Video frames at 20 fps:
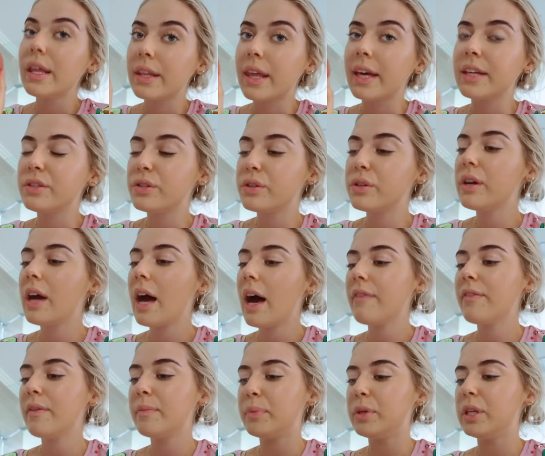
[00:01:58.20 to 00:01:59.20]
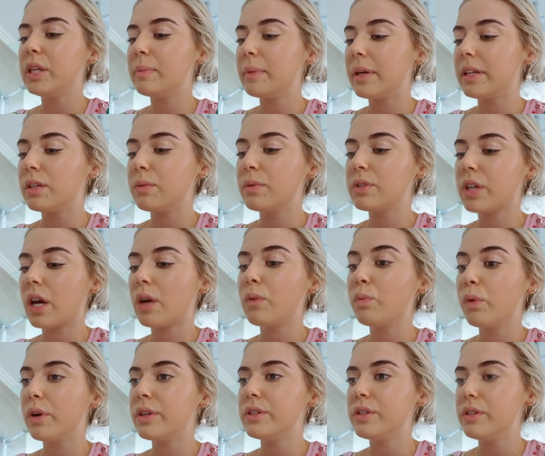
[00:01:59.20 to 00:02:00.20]
they do have a beauty blender, which I
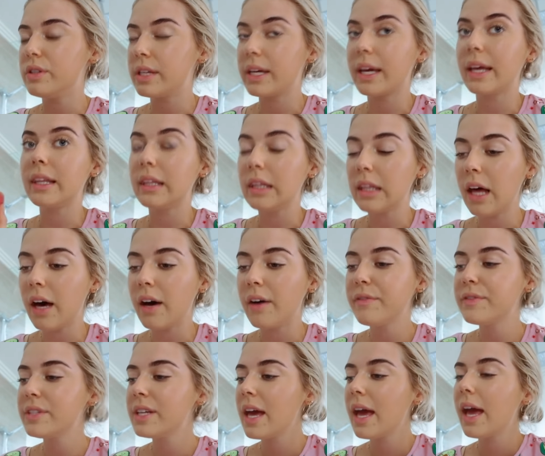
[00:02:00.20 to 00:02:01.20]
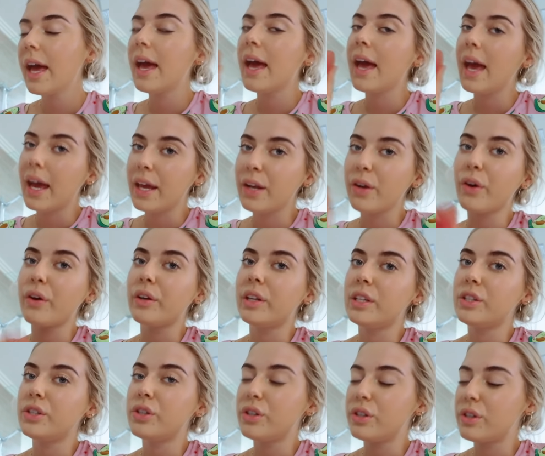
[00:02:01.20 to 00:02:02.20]
was using and loved. And
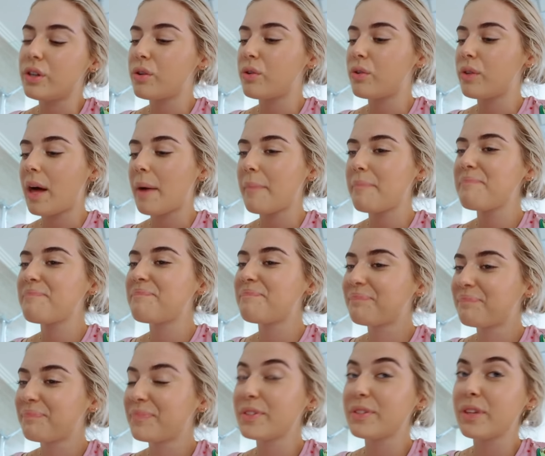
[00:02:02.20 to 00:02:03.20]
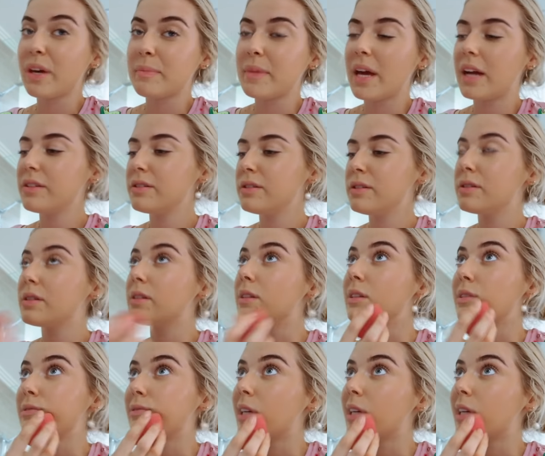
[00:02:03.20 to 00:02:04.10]
Odie chewed it a lot. So I'm now just using this